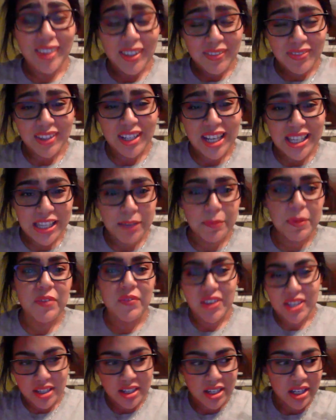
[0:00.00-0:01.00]
Then I set my
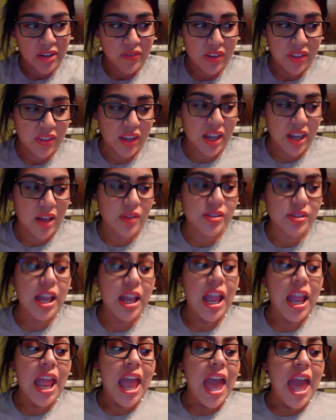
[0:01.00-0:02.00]
face, I did everything else,
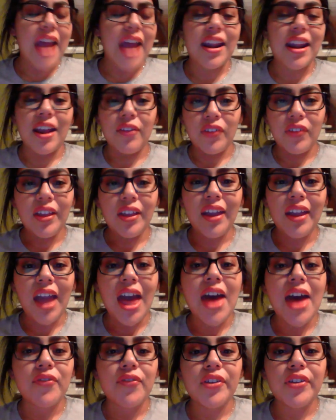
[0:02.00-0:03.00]
and I feel like
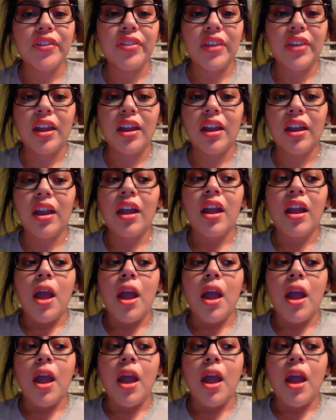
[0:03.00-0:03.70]
everything